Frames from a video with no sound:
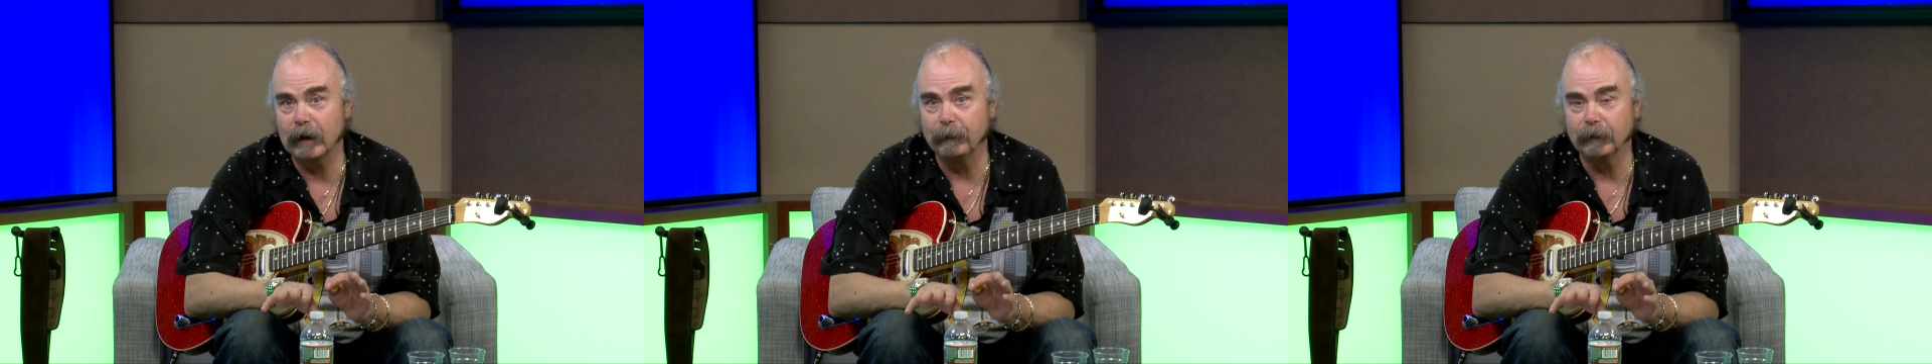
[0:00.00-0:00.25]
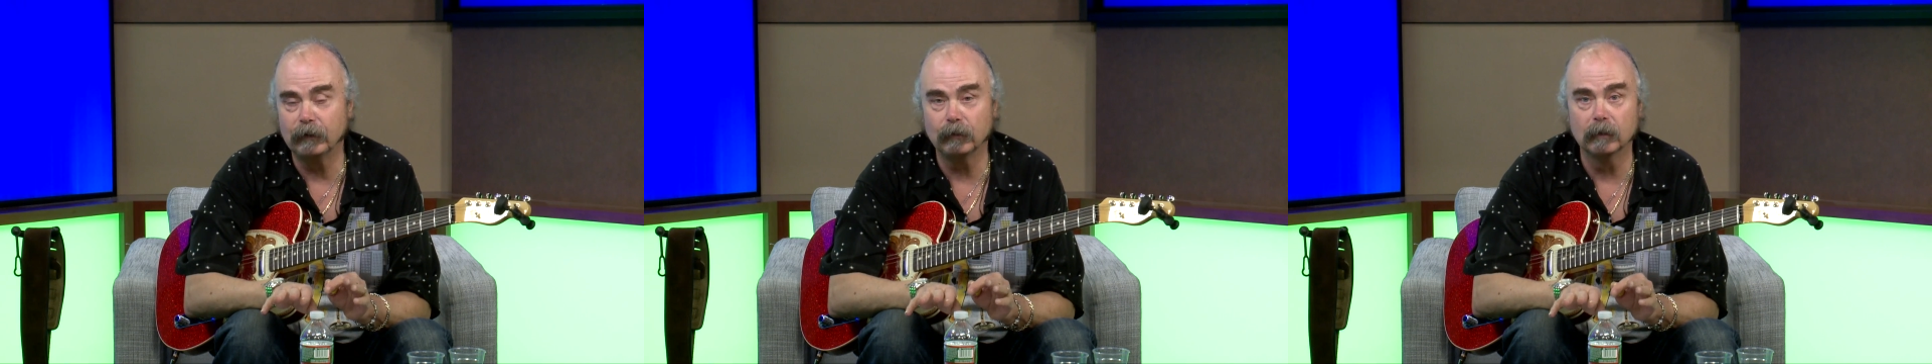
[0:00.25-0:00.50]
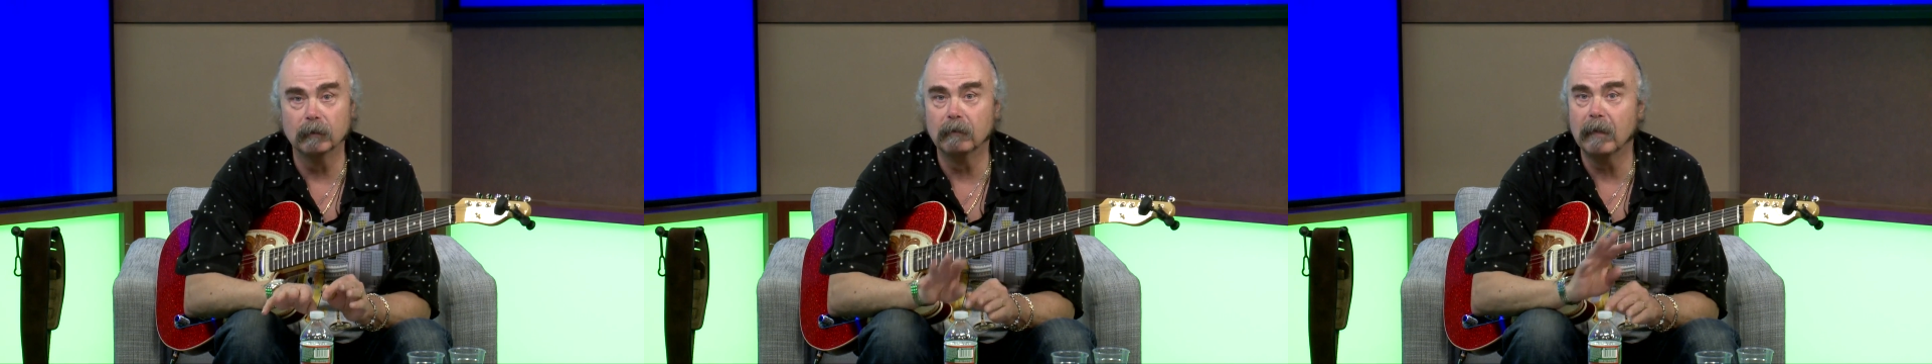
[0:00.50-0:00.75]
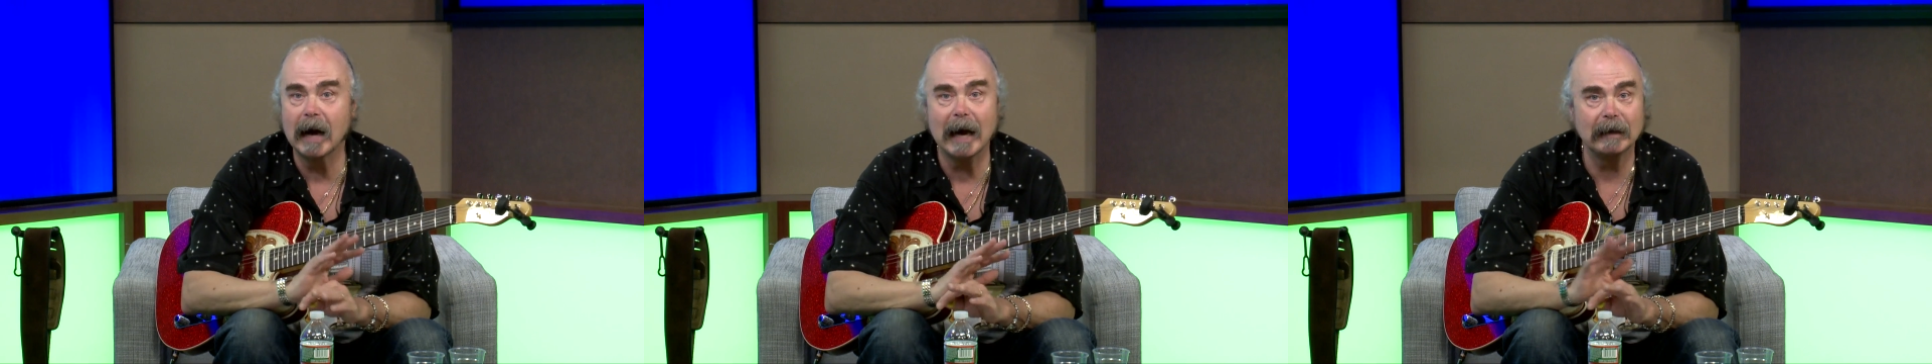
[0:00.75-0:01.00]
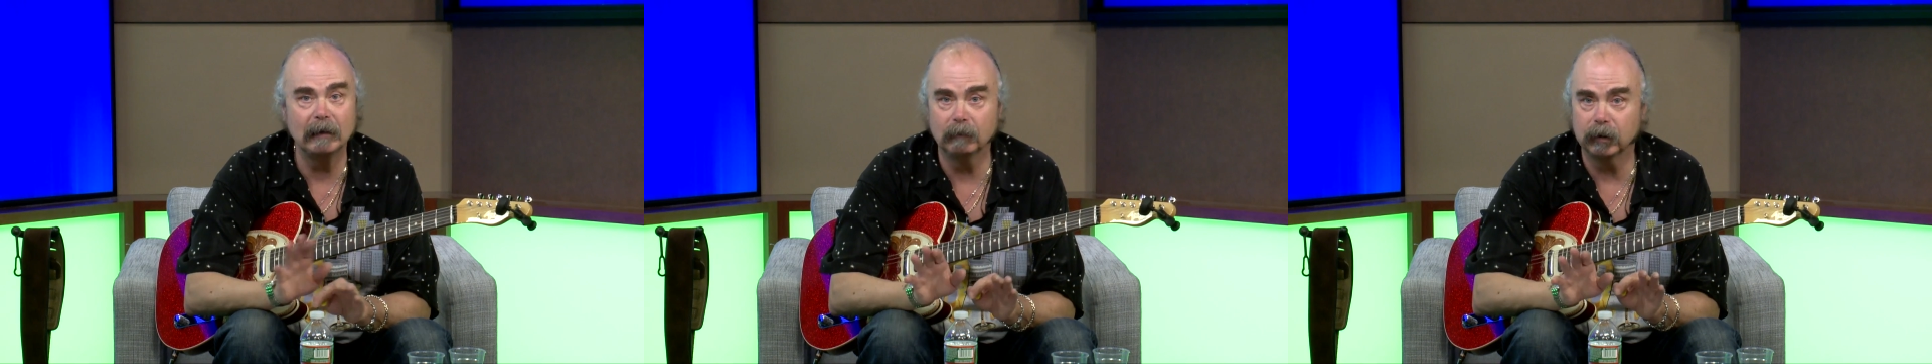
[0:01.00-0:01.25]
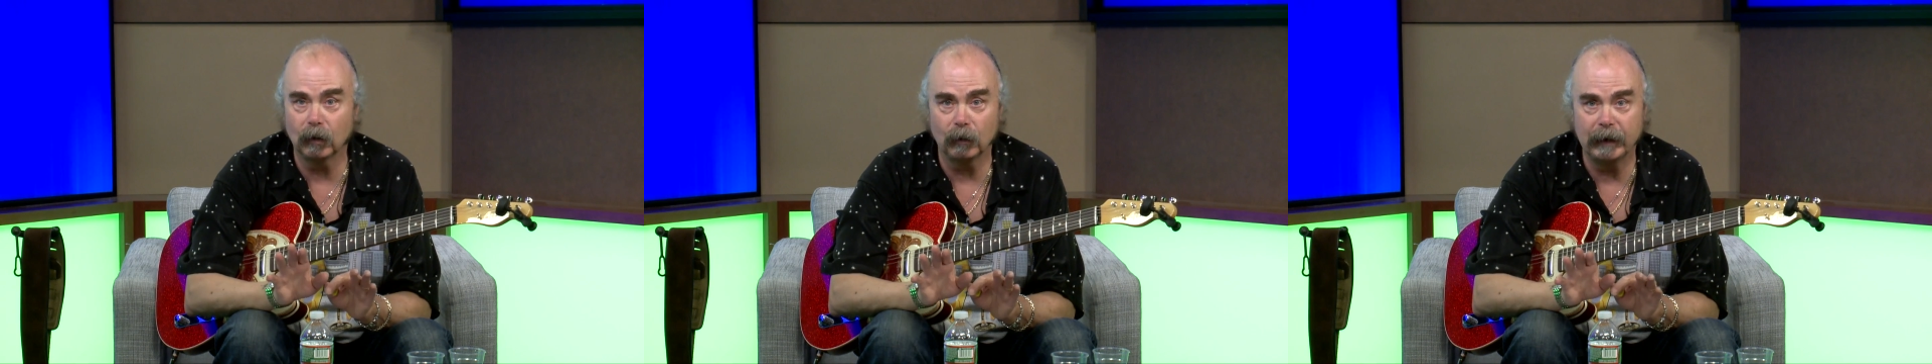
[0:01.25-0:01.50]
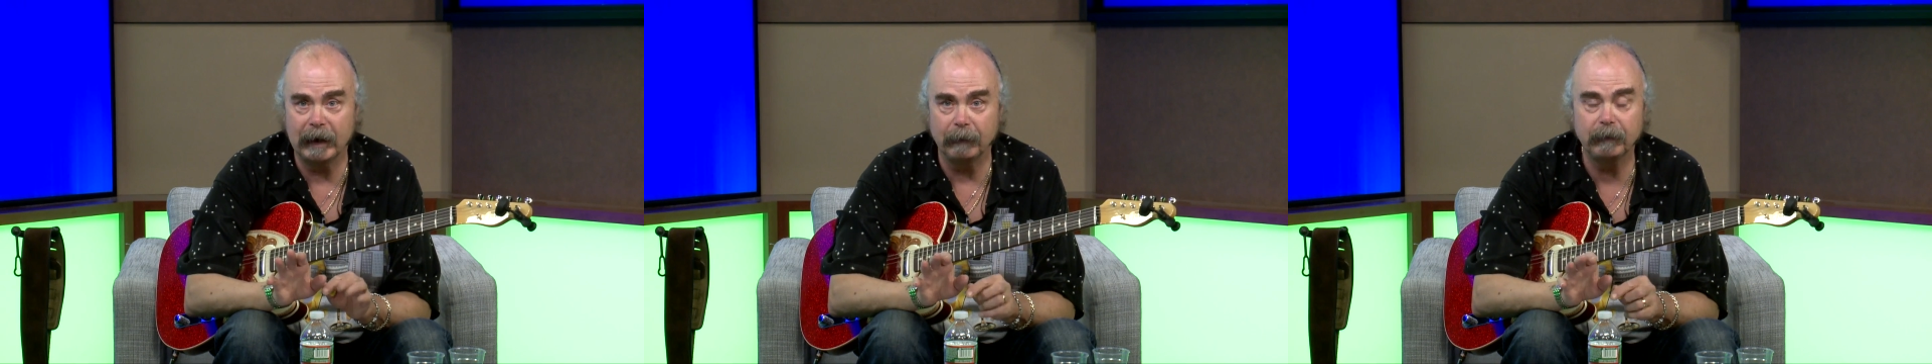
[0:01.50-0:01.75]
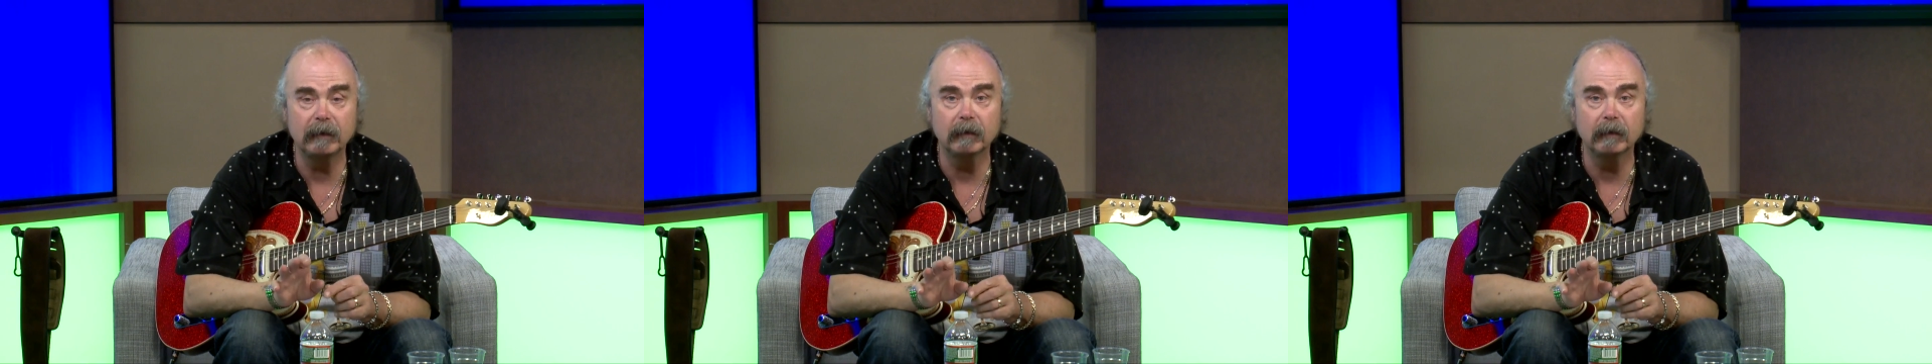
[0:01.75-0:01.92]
amp into a mind-blowing amp.